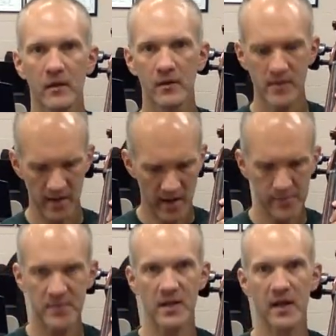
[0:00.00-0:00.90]
Okay,
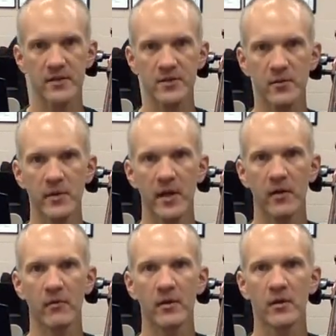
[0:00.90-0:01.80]
hopscotch. Here we
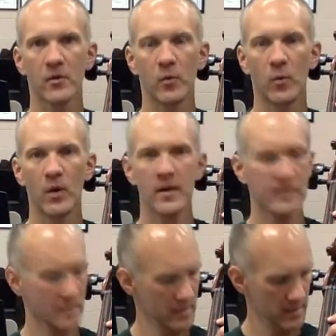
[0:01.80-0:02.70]
go. 1,
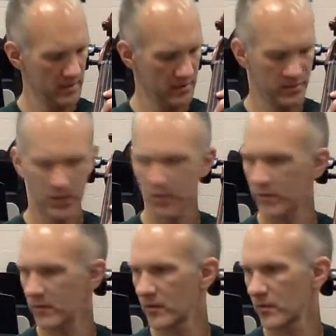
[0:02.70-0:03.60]
2,
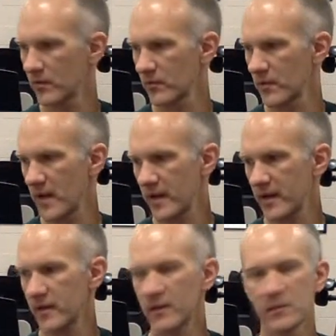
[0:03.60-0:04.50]

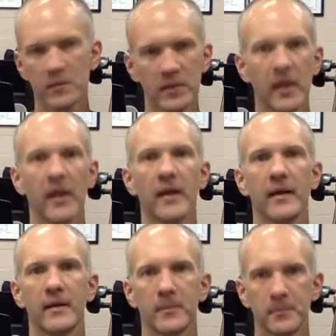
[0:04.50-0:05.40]
ready, play.